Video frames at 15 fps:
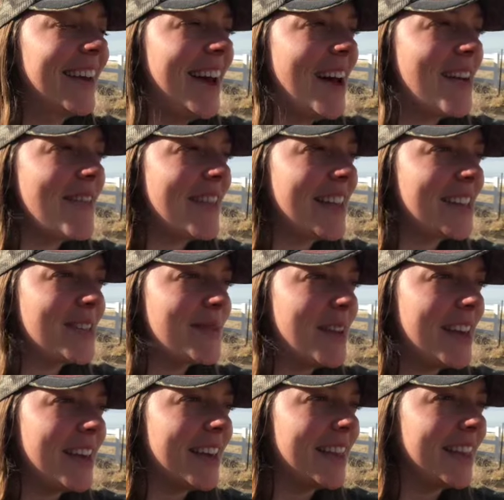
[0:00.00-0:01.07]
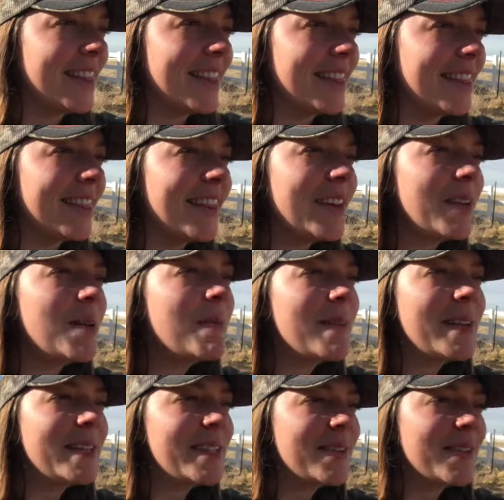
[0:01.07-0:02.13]
Um, this week little
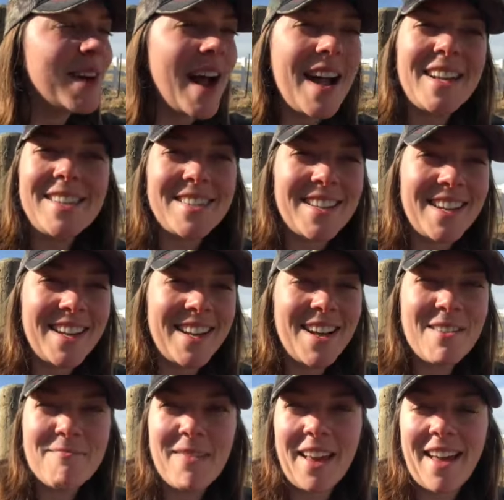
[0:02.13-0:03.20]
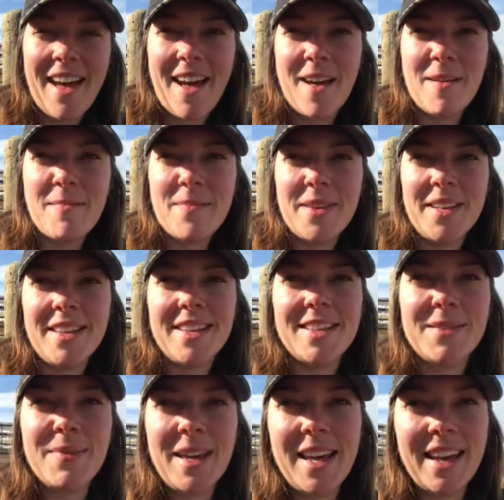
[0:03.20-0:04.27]
bits of grass started coming up
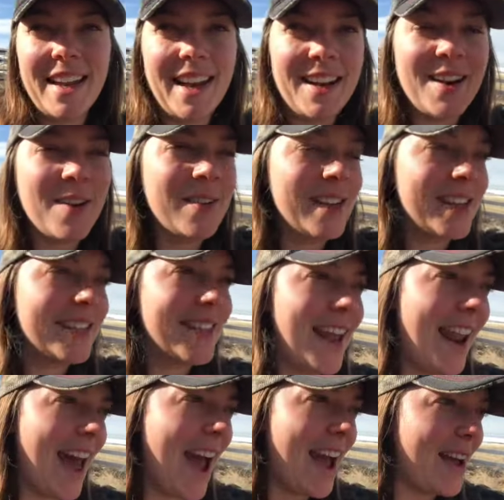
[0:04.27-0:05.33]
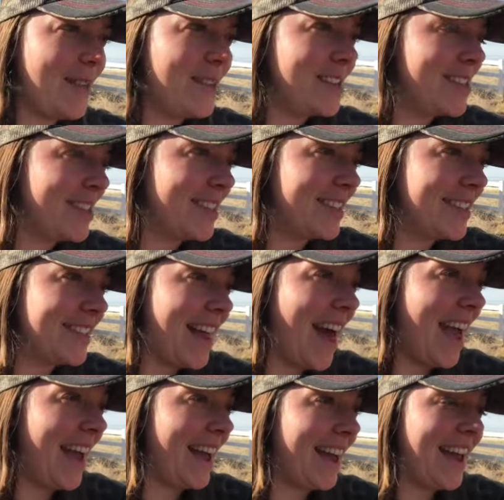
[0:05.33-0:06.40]
this weekend I noticed and I was just
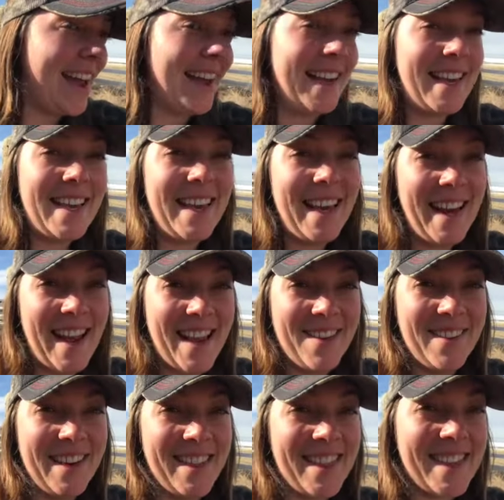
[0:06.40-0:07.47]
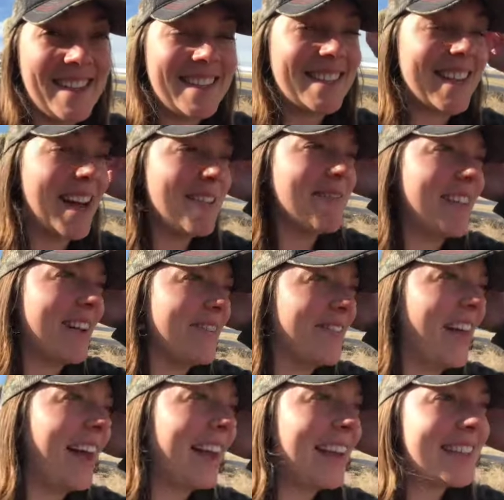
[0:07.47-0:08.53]
like giddy with excitement. I'm
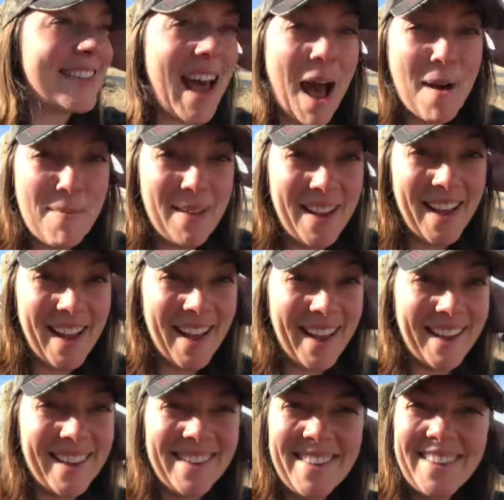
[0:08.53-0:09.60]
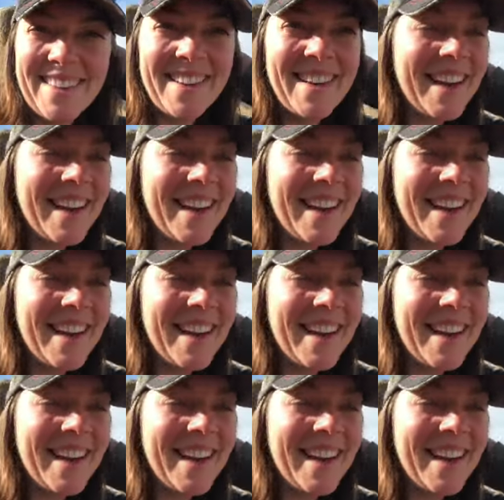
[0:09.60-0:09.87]
like, it's happening.